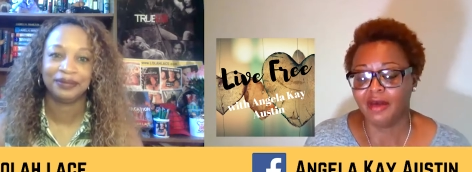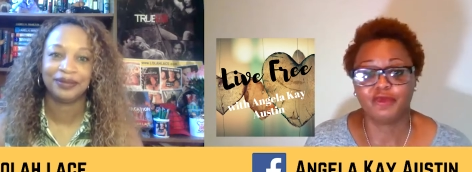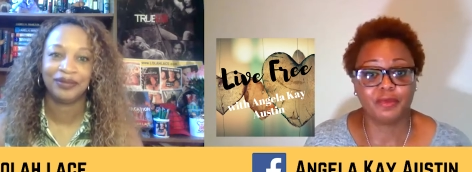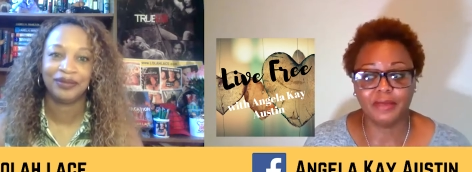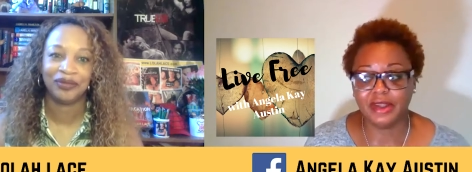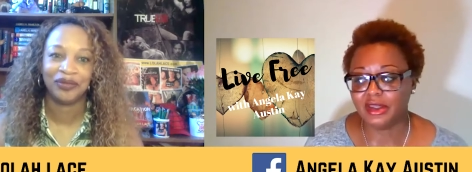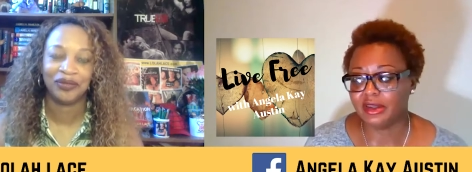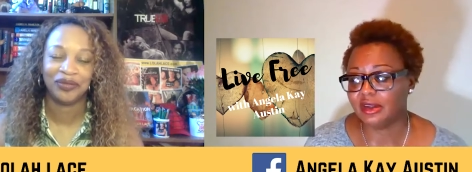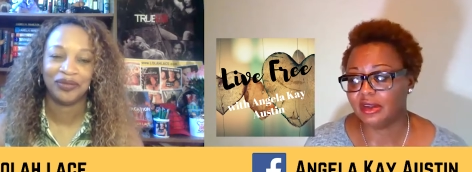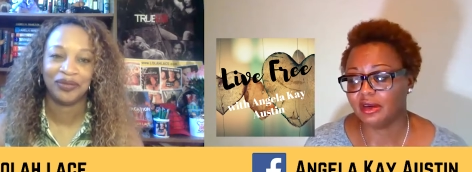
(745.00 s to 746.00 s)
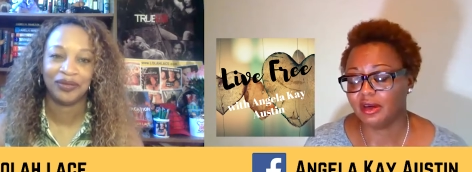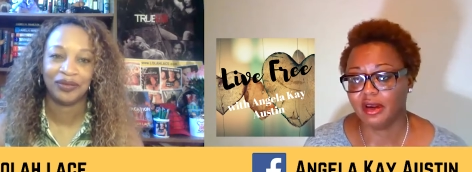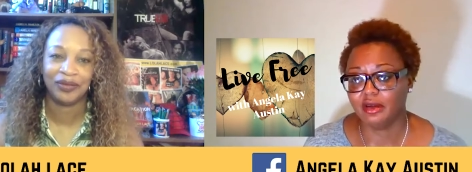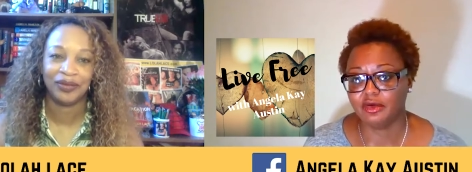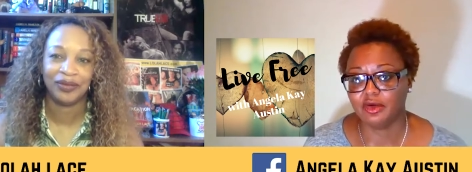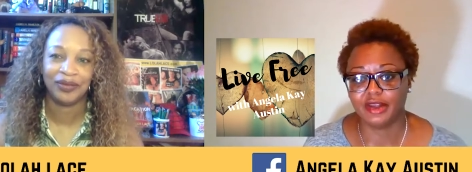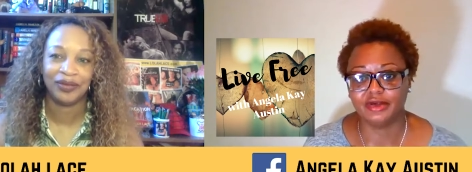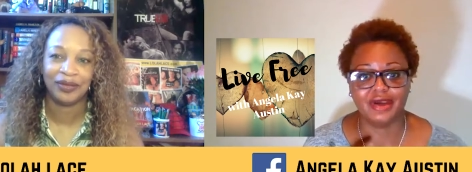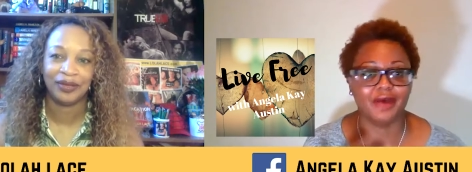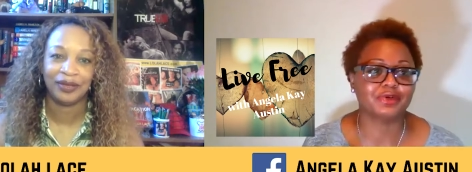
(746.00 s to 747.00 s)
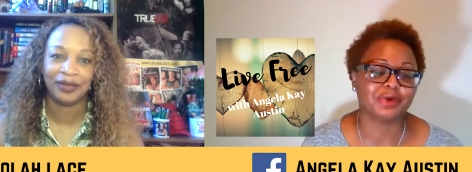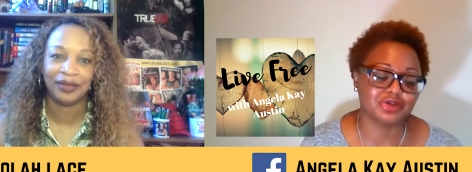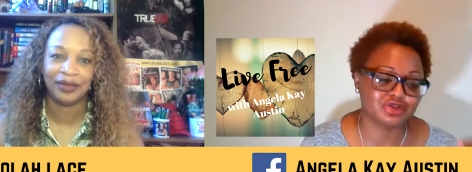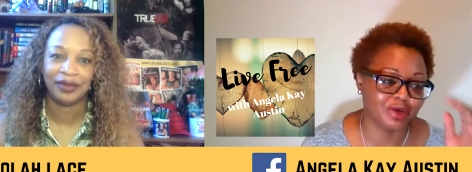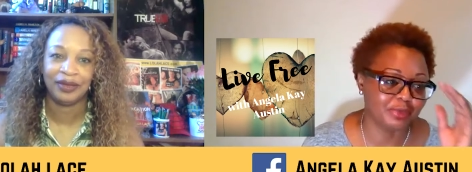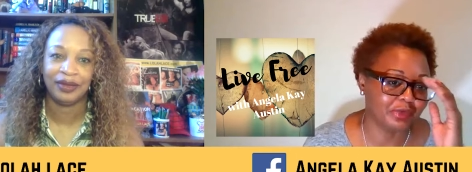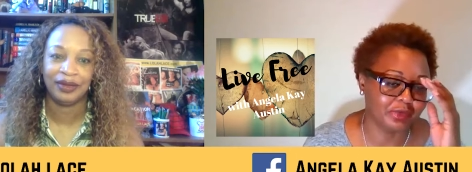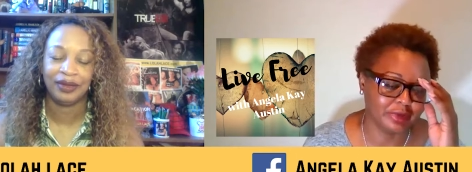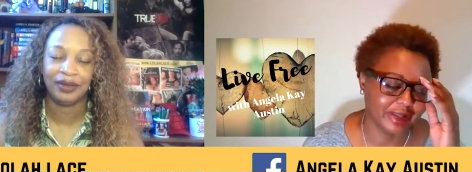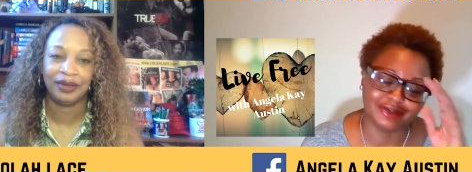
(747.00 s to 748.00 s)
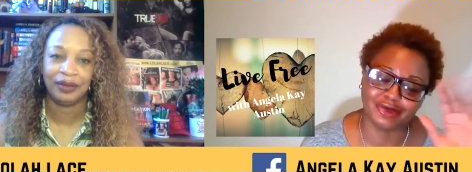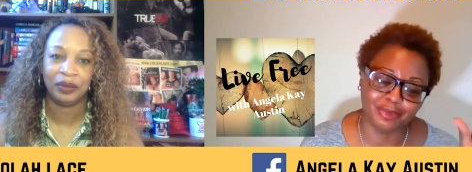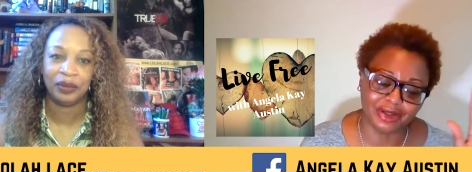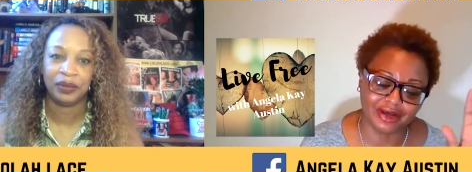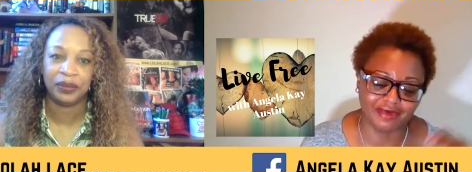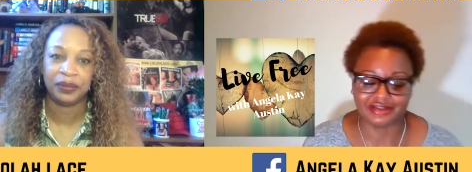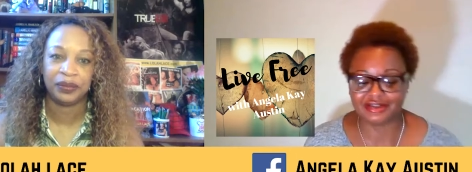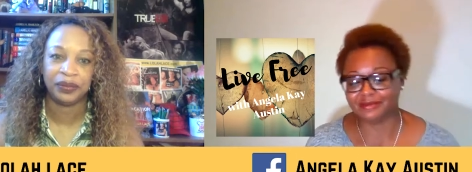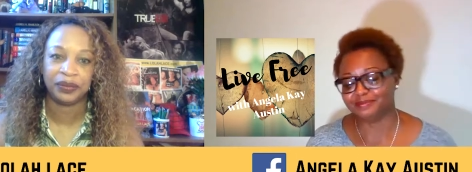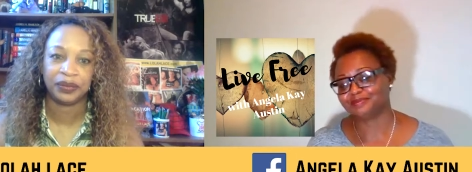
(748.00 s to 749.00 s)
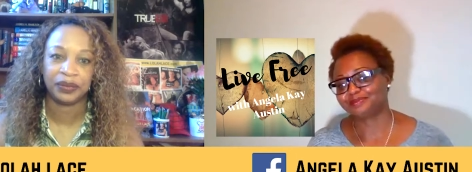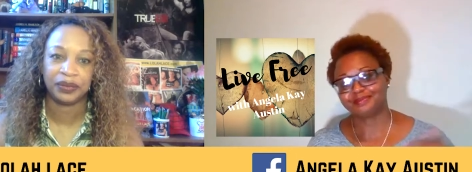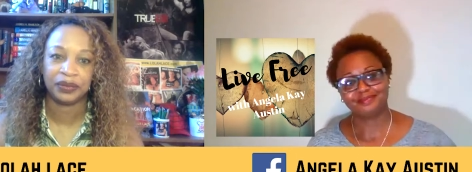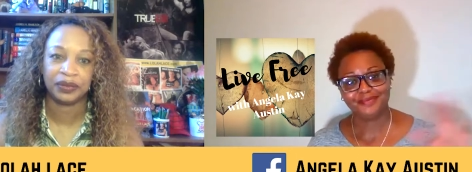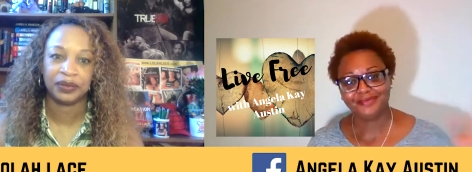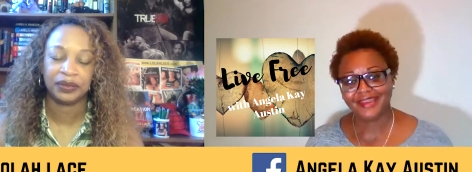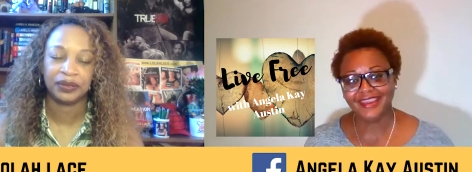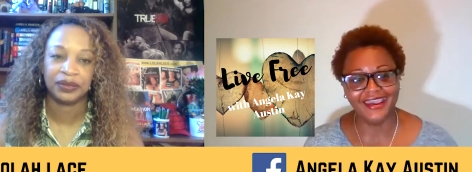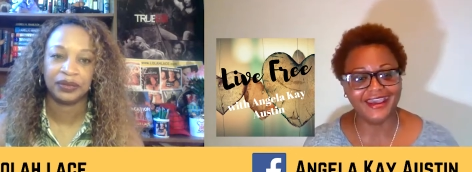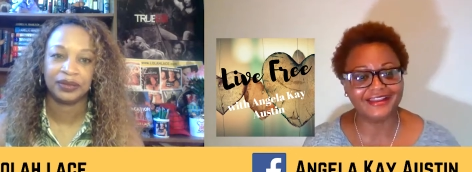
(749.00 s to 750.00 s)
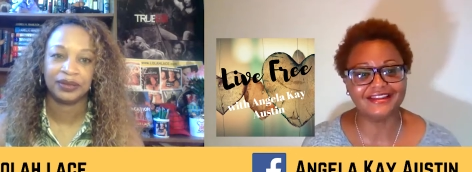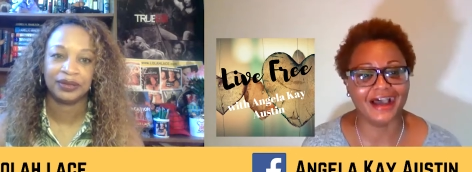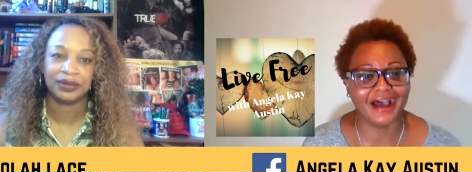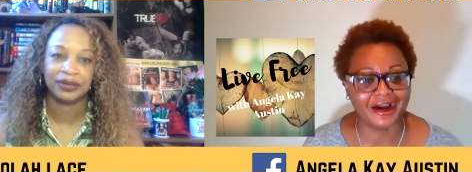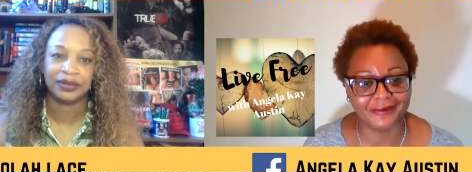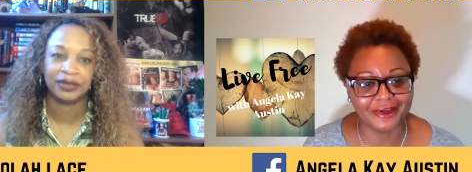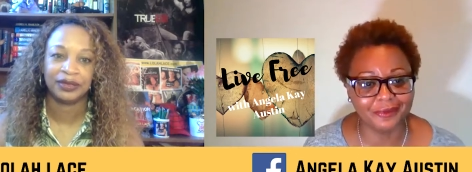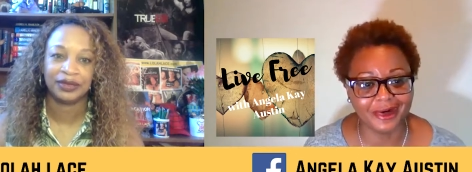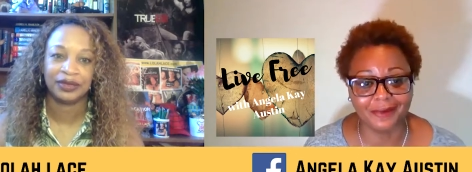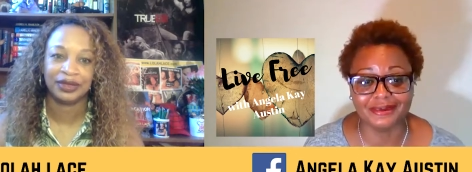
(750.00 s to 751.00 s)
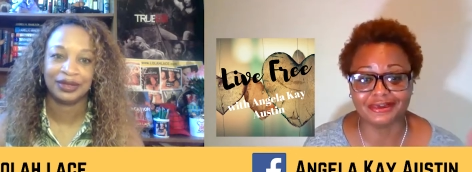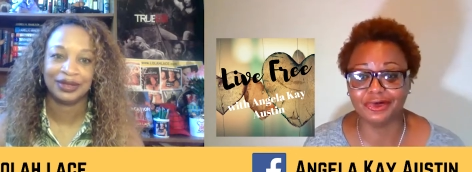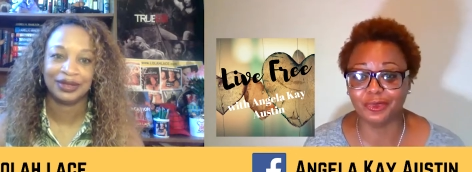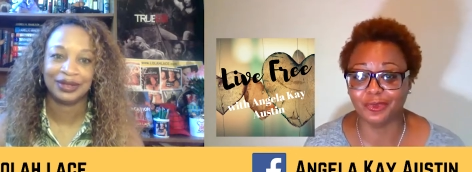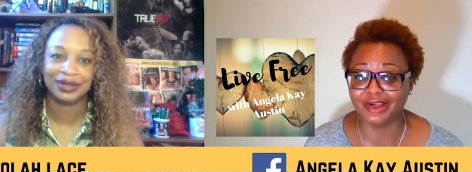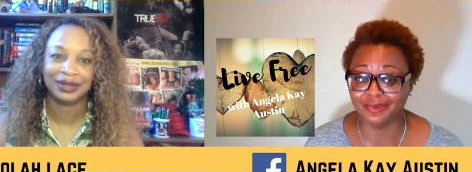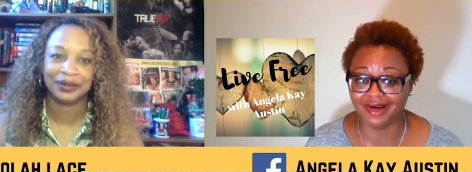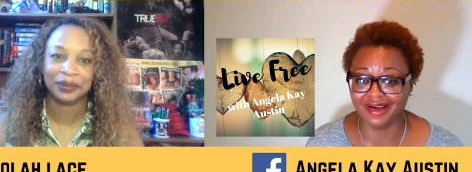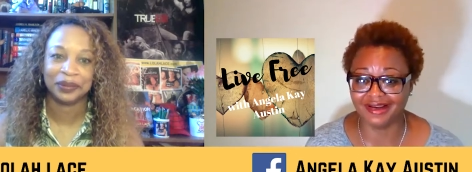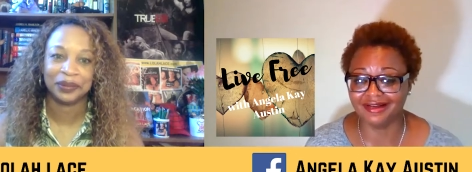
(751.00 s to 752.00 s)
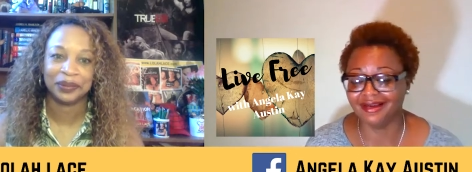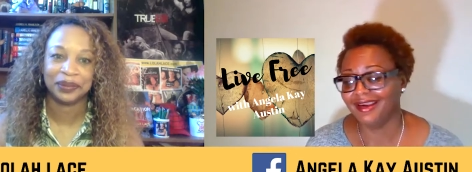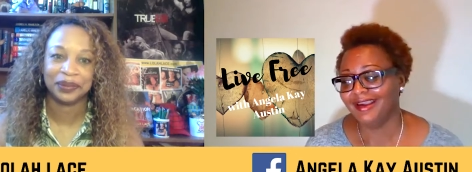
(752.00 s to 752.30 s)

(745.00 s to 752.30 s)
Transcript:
Speaker 1: for me you know i use i was one of those people like so many of us had the diary when I was a little wee one,